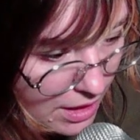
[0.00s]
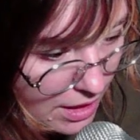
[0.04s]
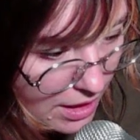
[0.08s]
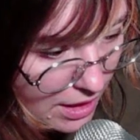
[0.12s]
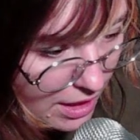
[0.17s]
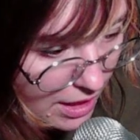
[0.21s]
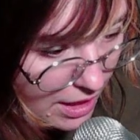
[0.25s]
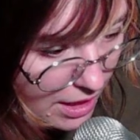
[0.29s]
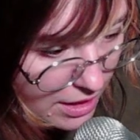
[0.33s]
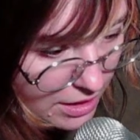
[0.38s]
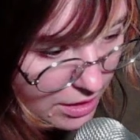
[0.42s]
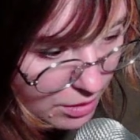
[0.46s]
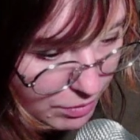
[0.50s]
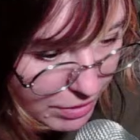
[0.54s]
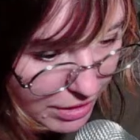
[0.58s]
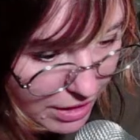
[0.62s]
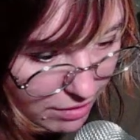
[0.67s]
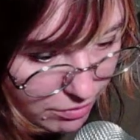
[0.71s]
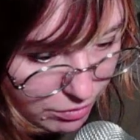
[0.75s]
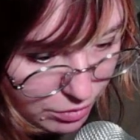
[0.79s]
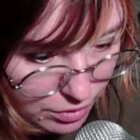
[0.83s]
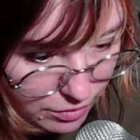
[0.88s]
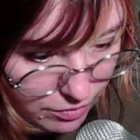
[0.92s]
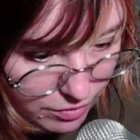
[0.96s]
And then we
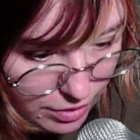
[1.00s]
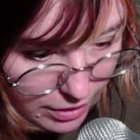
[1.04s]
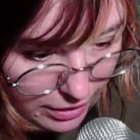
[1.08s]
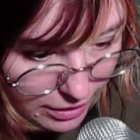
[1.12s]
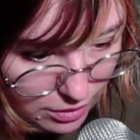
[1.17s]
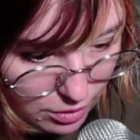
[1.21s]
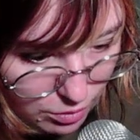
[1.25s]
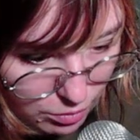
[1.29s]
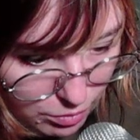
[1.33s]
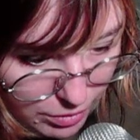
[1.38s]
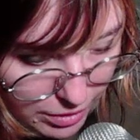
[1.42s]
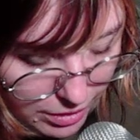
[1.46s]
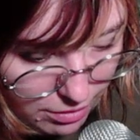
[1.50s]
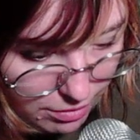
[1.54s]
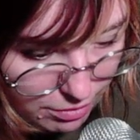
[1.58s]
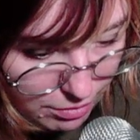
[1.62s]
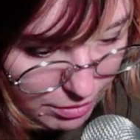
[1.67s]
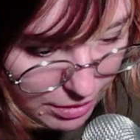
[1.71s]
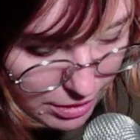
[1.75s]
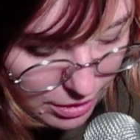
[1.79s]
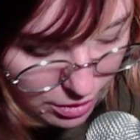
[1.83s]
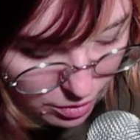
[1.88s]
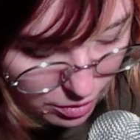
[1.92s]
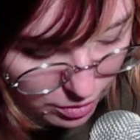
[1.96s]
have all of the red
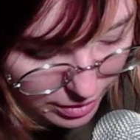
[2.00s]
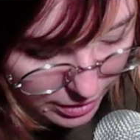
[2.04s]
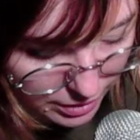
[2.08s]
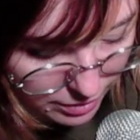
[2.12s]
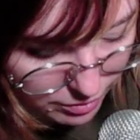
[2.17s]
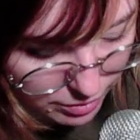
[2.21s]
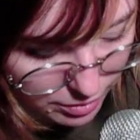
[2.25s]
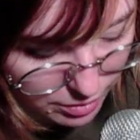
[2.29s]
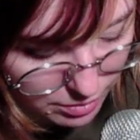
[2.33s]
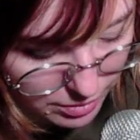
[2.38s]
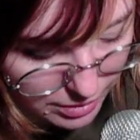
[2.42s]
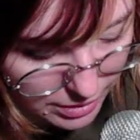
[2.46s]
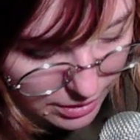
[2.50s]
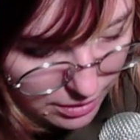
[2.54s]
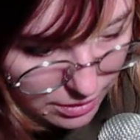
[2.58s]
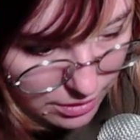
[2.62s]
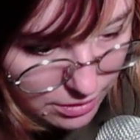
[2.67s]
thread going everywhere.